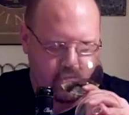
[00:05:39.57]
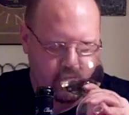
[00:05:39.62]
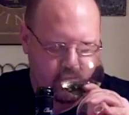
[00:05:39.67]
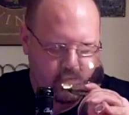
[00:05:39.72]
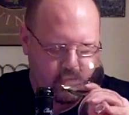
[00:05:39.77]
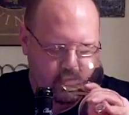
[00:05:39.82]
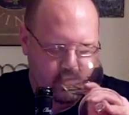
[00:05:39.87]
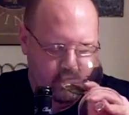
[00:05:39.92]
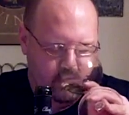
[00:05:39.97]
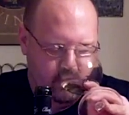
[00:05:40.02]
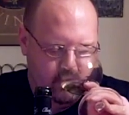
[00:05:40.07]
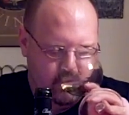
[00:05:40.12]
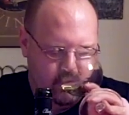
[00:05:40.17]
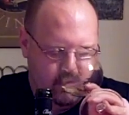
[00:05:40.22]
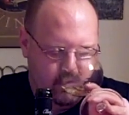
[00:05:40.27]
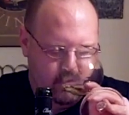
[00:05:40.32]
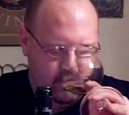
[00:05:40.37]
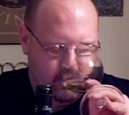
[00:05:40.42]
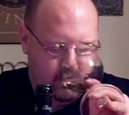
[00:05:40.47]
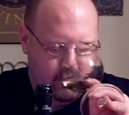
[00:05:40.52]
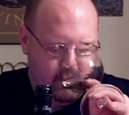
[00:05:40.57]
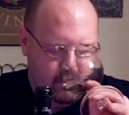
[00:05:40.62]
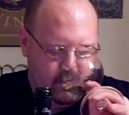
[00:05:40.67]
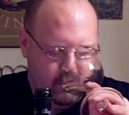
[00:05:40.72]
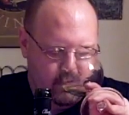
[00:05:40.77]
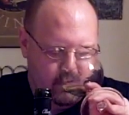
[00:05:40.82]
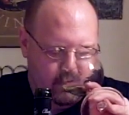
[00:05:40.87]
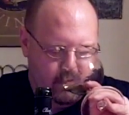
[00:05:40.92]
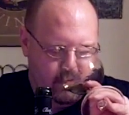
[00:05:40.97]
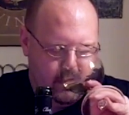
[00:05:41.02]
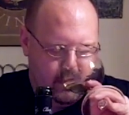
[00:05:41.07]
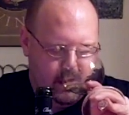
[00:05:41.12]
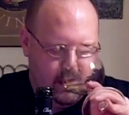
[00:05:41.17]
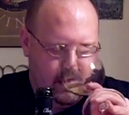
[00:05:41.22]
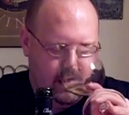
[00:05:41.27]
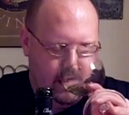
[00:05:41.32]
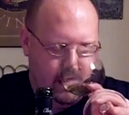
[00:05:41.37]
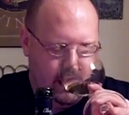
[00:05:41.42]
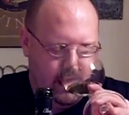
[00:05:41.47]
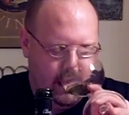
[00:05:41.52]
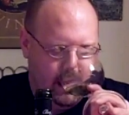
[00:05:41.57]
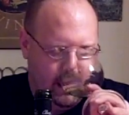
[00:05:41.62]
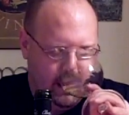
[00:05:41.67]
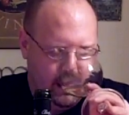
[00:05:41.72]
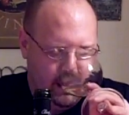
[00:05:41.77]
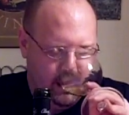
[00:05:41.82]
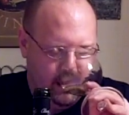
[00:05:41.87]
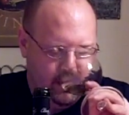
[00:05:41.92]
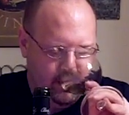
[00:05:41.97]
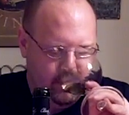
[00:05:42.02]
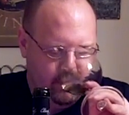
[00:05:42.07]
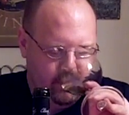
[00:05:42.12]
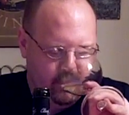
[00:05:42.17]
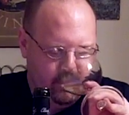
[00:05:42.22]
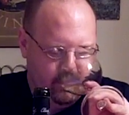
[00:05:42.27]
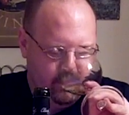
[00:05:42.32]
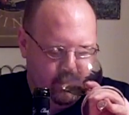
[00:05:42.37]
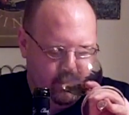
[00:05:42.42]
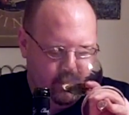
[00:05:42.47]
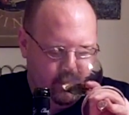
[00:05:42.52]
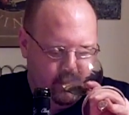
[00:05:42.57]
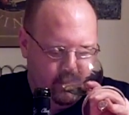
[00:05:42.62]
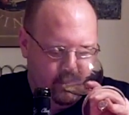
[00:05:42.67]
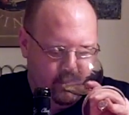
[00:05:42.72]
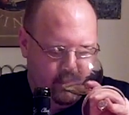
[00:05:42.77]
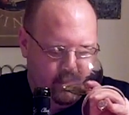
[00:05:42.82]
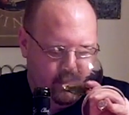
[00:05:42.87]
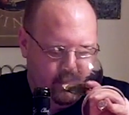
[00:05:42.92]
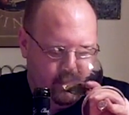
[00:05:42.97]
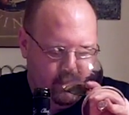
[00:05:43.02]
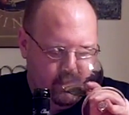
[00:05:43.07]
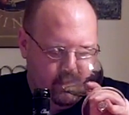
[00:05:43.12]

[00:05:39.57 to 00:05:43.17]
(no one is talking)